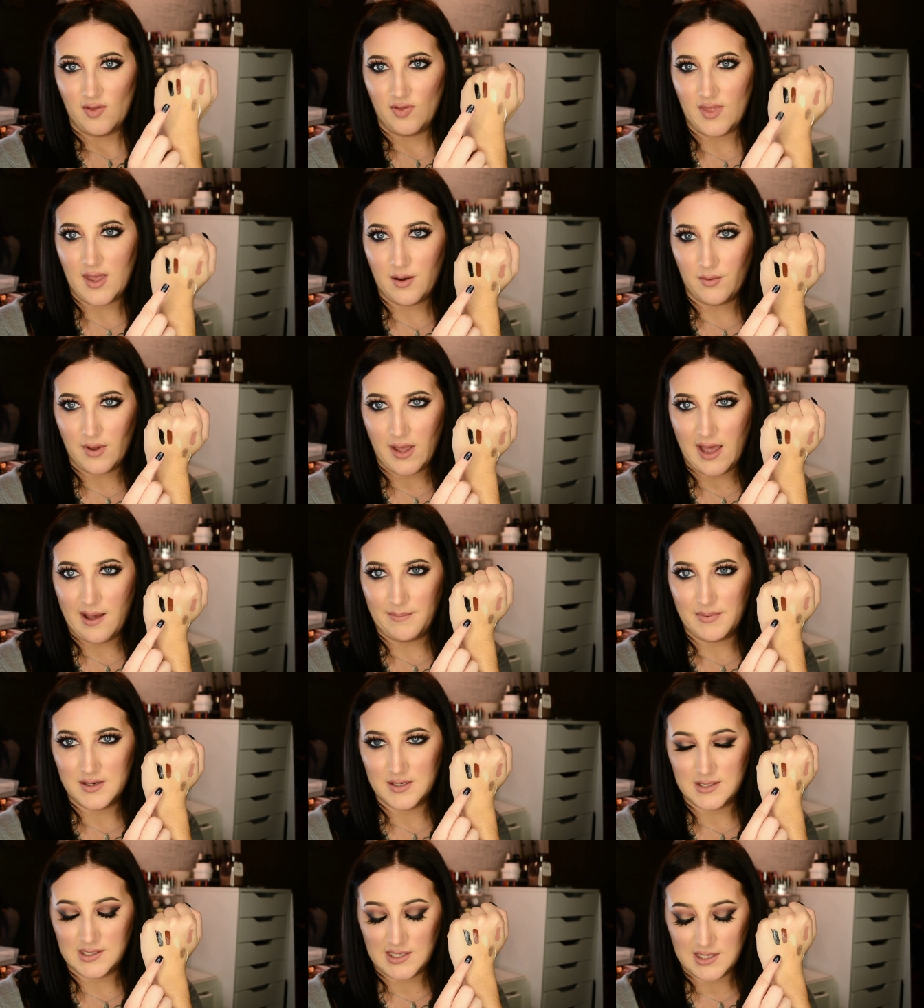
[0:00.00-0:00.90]
That will
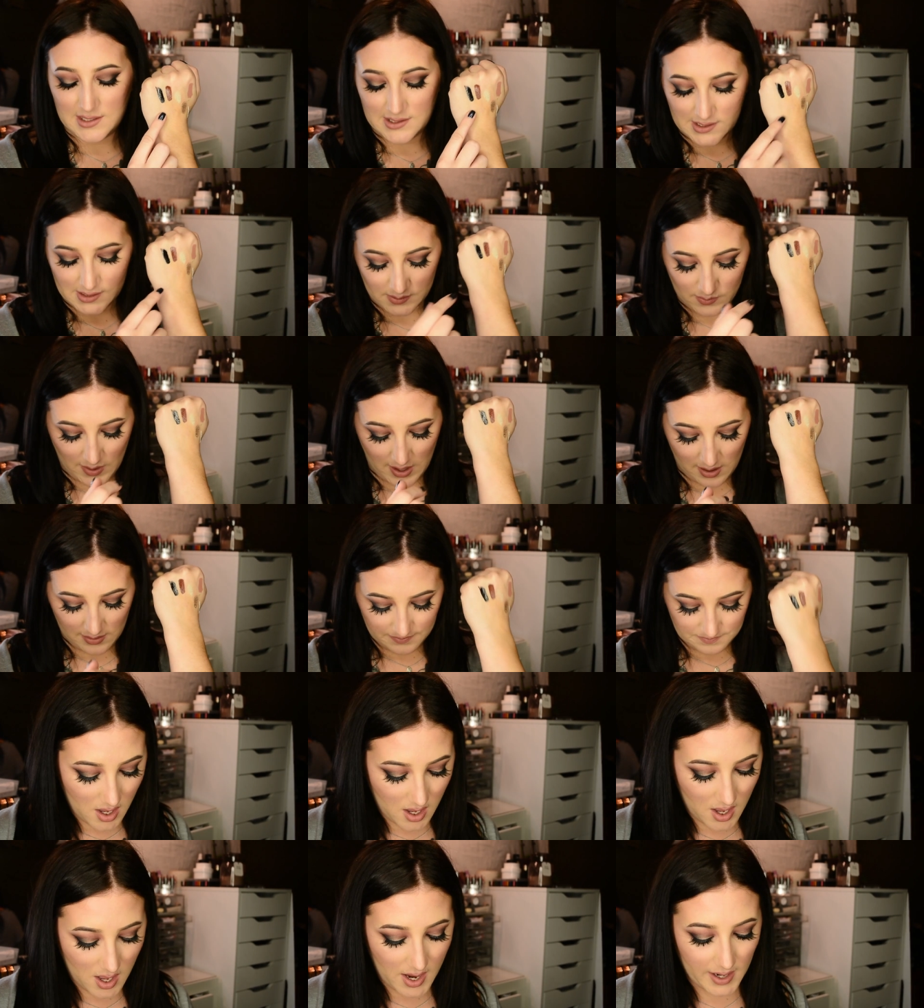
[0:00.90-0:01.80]
happen to these as well.
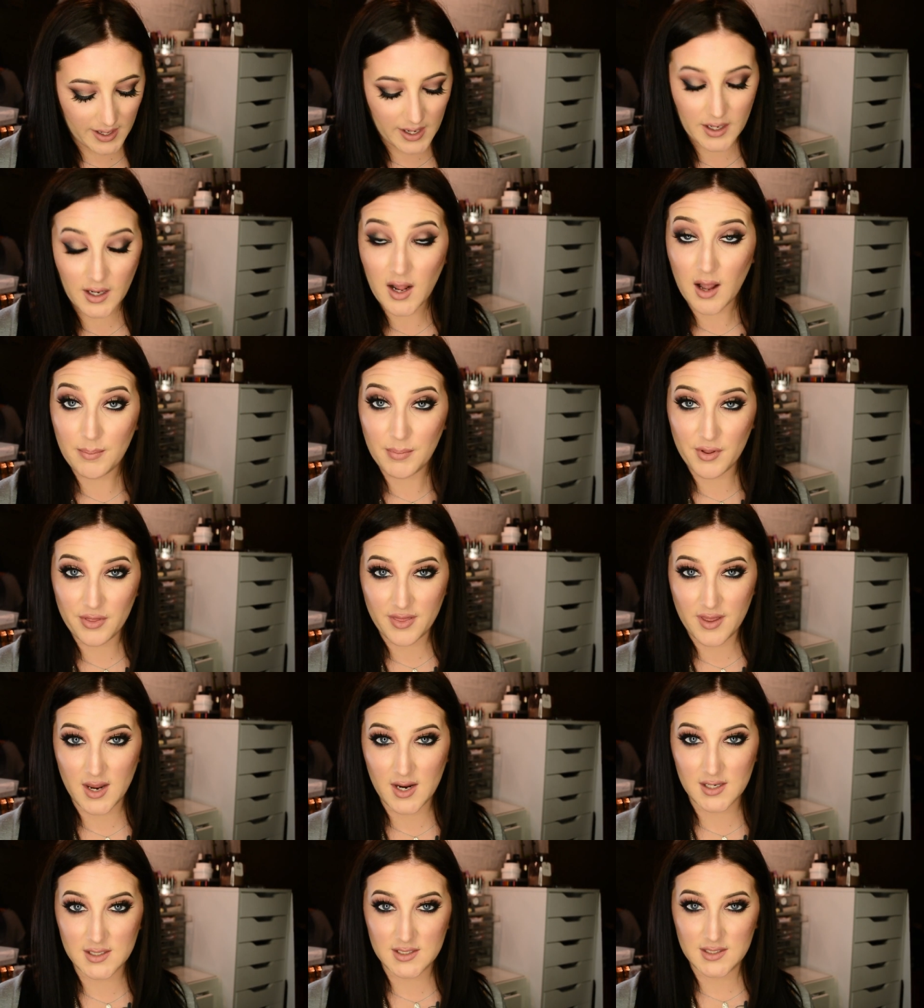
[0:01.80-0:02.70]
I got a couple
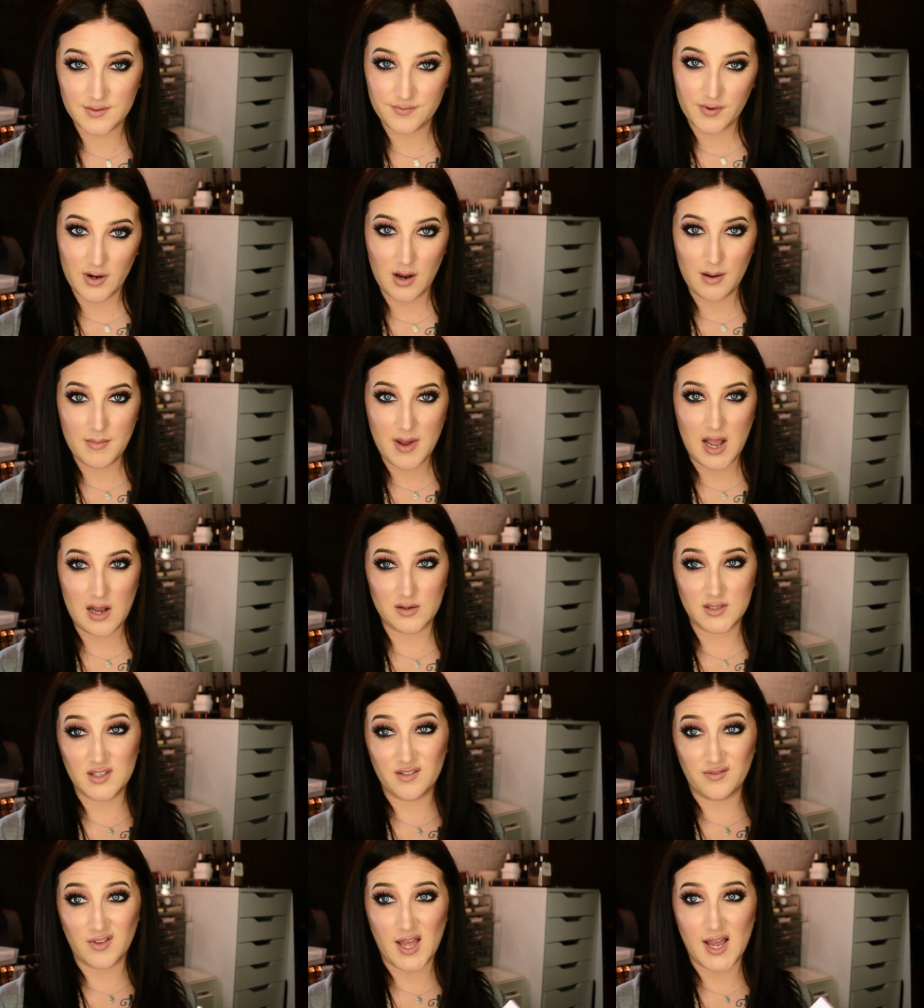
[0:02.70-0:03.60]
things from
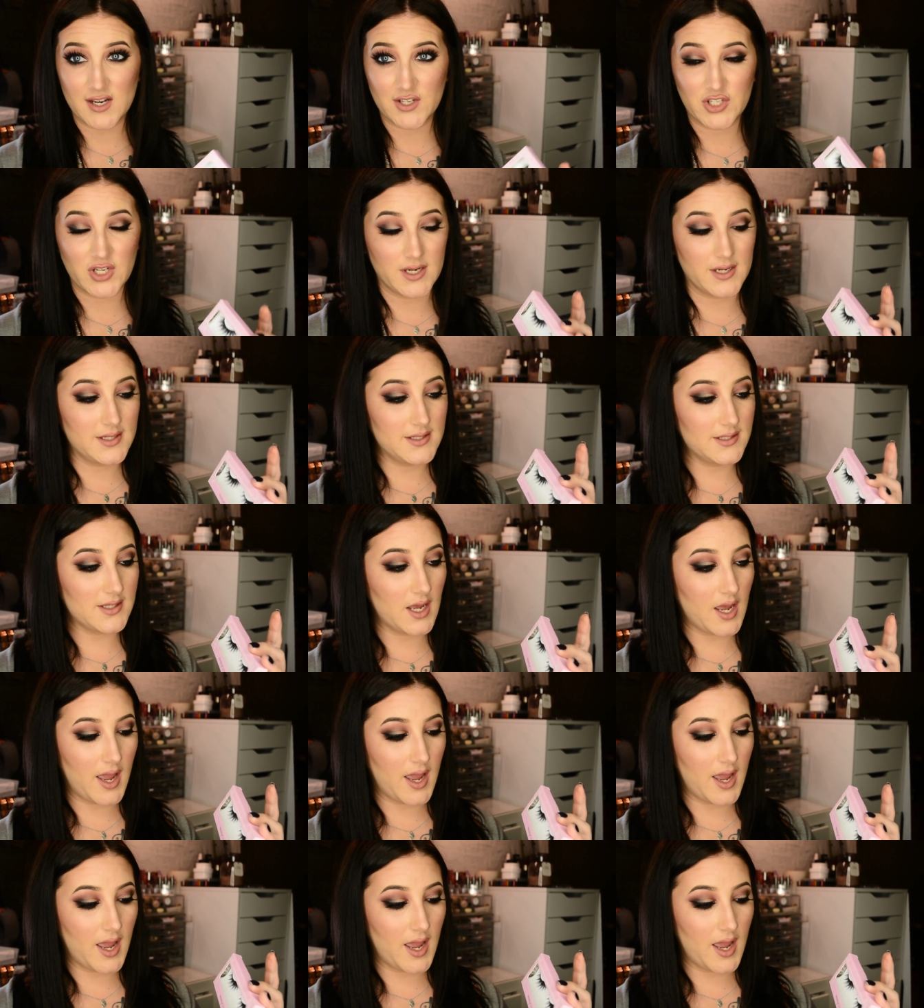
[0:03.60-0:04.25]
House of Lashes.